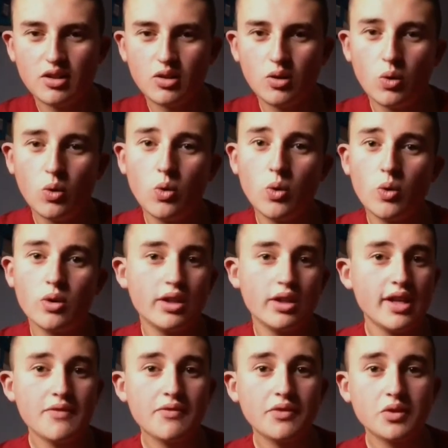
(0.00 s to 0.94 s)
or
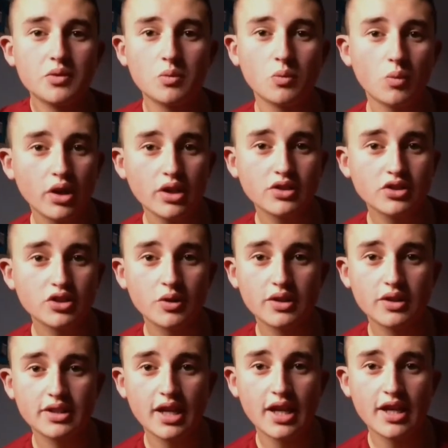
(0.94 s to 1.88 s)
even ones who are
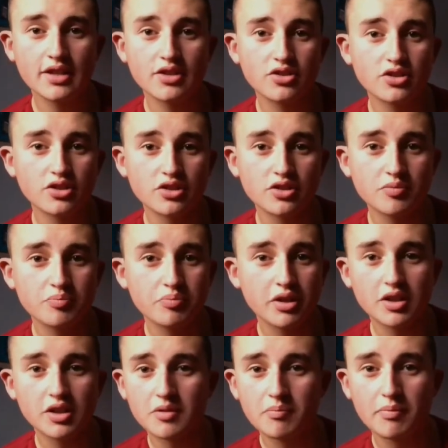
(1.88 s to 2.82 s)
dead, just
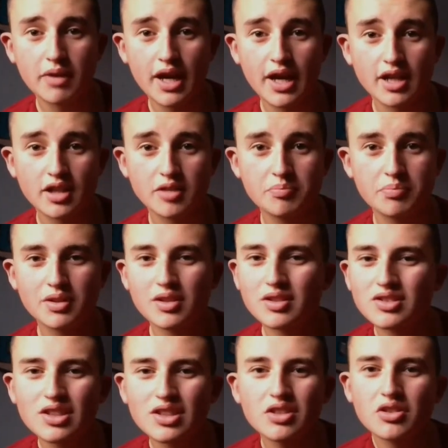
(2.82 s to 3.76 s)
bring them back,
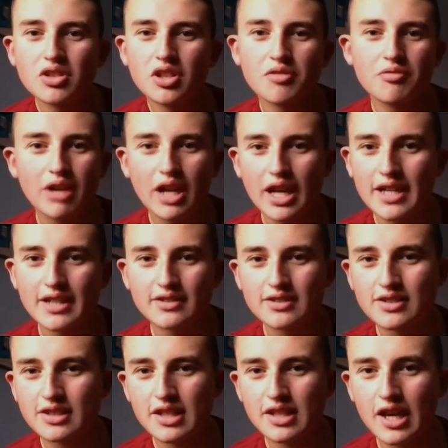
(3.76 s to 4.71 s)
because they're not going to relate it
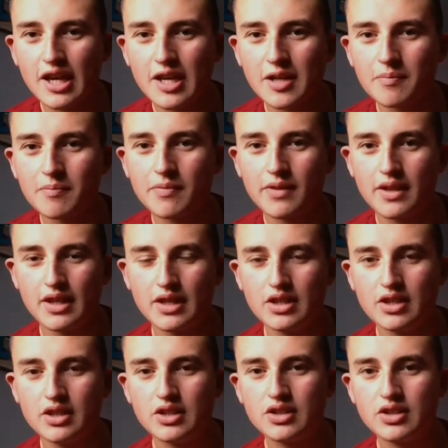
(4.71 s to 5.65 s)
to the game.
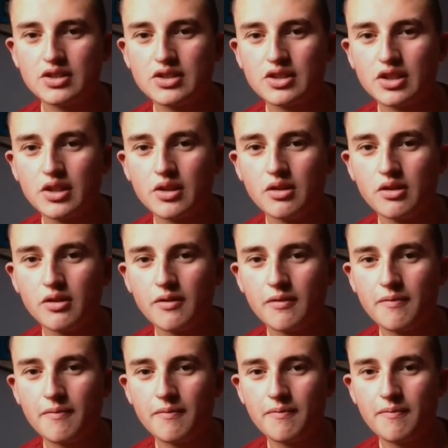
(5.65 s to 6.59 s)
So
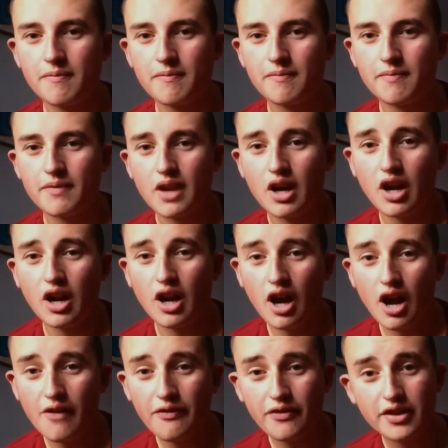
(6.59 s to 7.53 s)

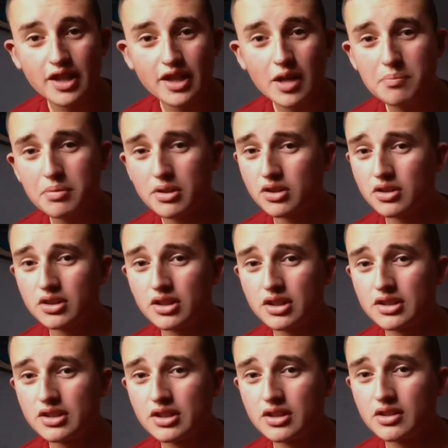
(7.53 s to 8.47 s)
I think that'd be a good
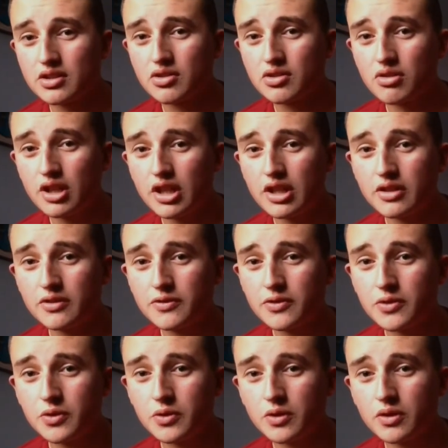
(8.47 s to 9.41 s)
idea to try
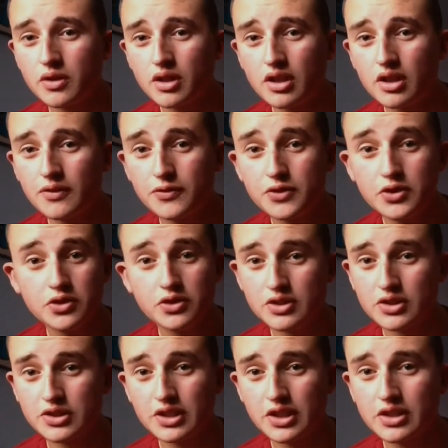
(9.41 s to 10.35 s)
for future
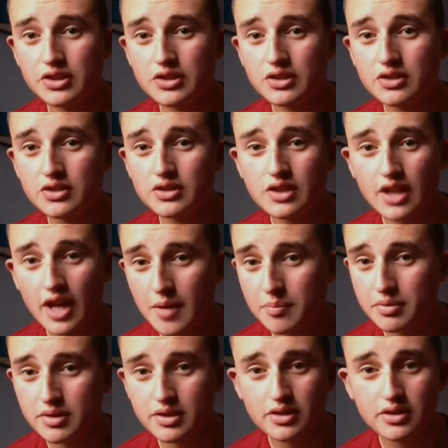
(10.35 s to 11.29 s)
seasons,
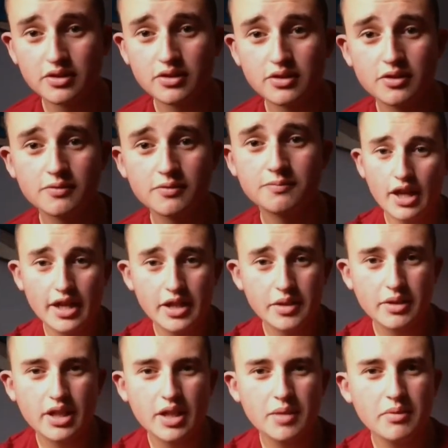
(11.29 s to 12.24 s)
episodes.
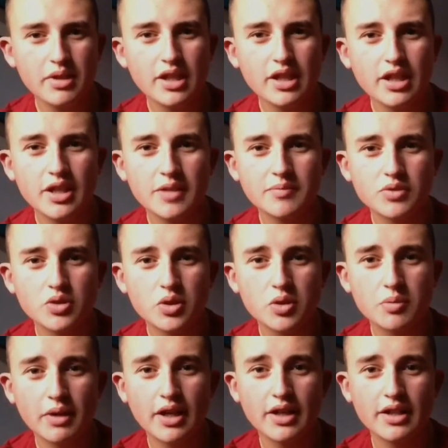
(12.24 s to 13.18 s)
Anyway, let me talk
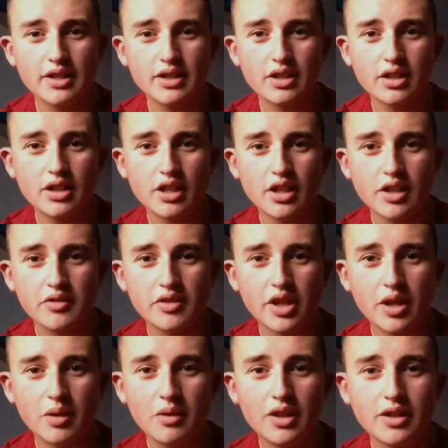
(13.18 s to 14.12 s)
about
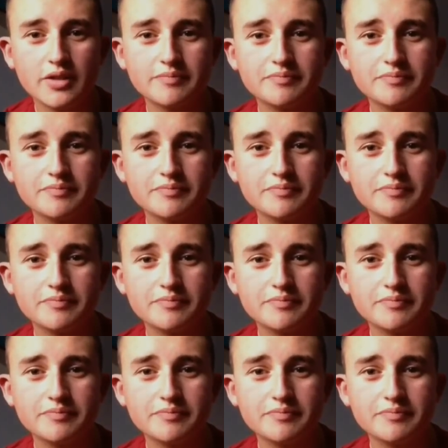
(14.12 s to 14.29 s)
Noah.